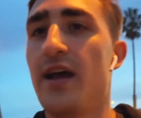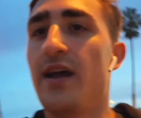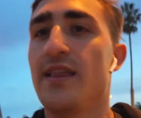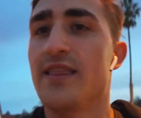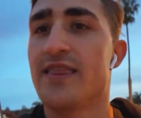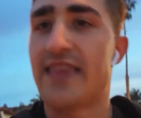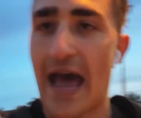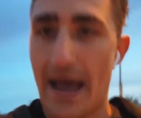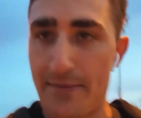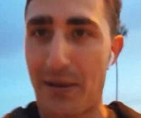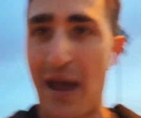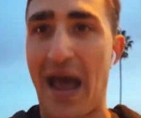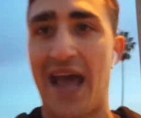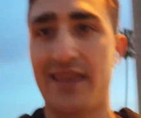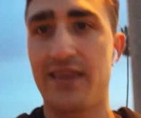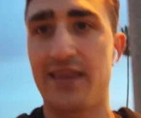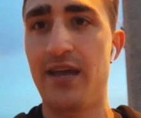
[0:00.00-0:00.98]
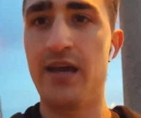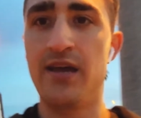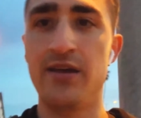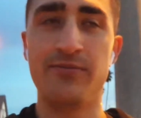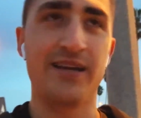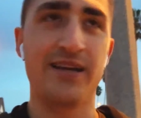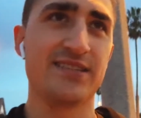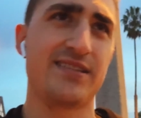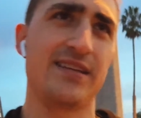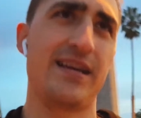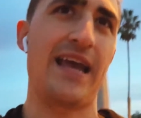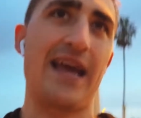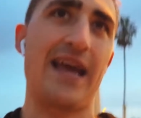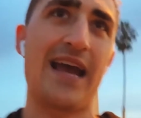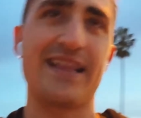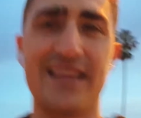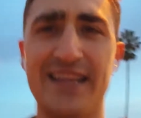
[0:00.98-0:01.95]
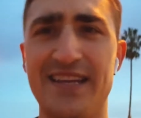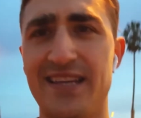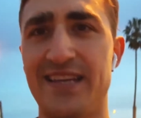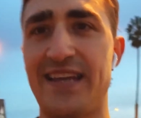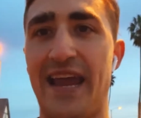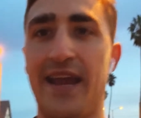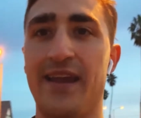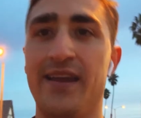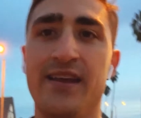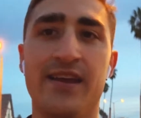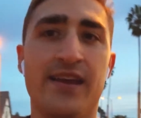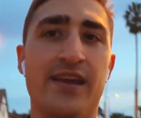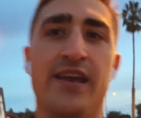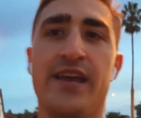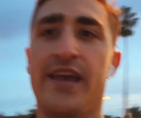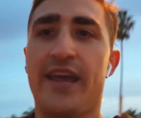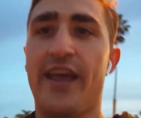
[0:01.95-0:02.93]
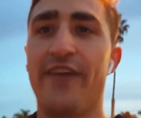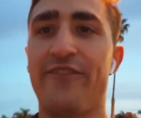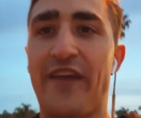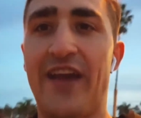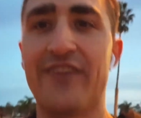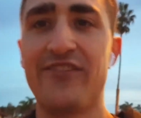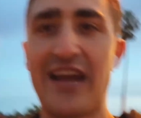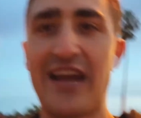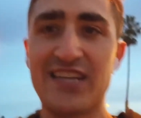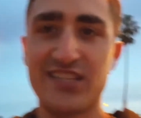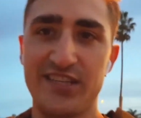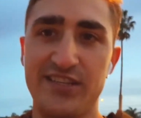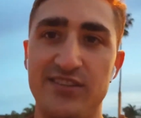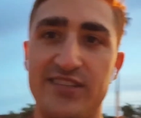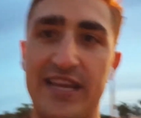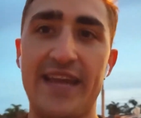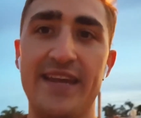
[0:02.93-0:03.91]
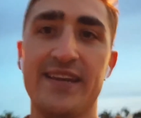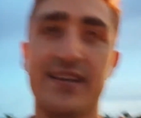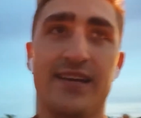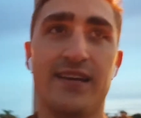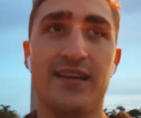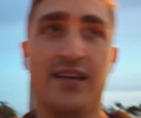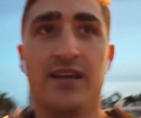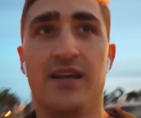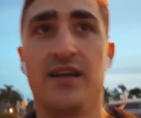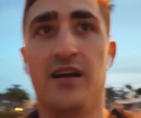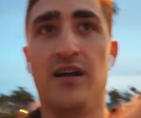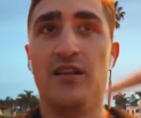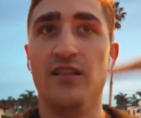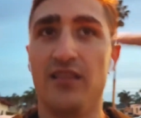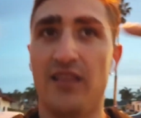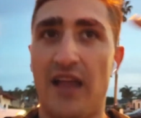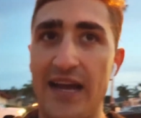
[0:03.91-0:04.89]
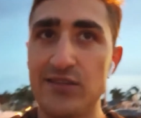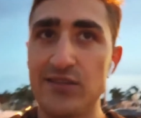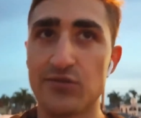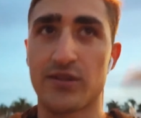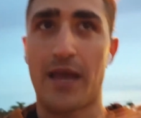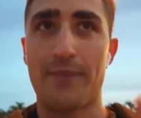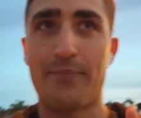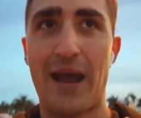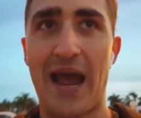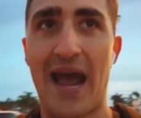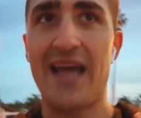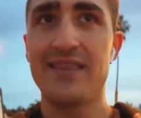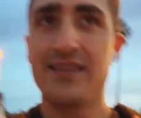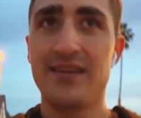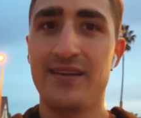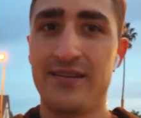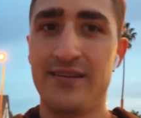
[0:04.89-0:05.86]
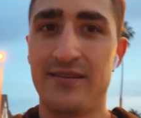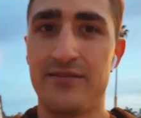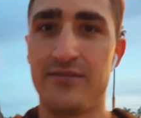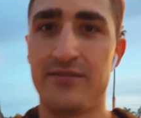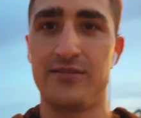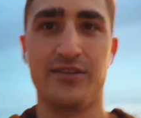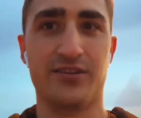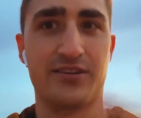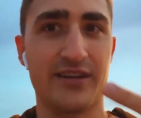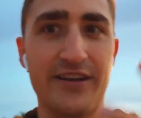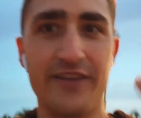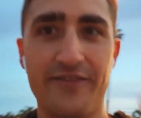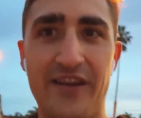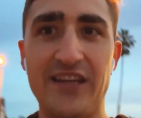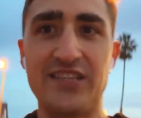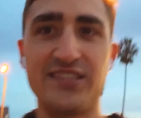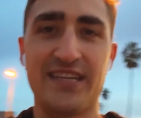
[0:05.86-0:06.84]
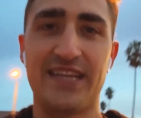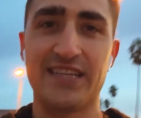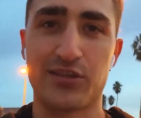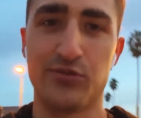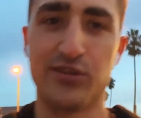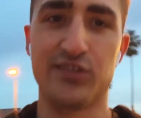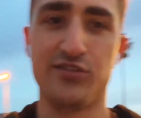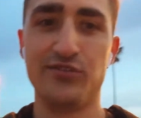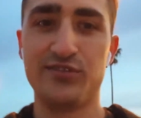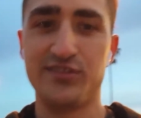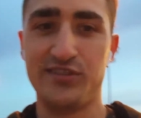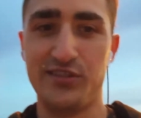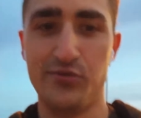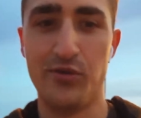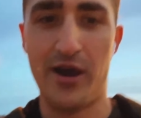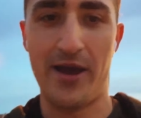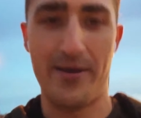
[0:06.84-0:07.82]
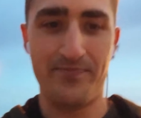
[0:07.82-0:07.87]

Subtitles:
that path. Because at the end of the day, if every action you take aligns with that path, you're going to eventually get the results you want.